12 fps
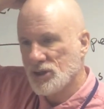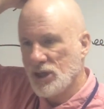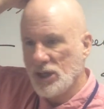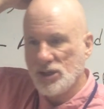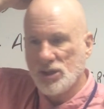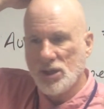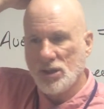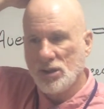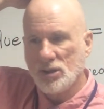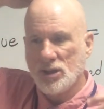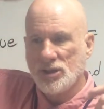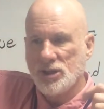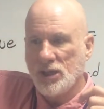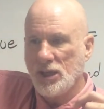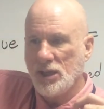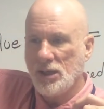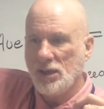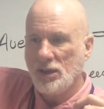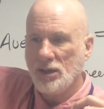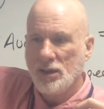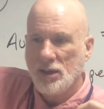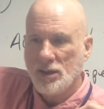speed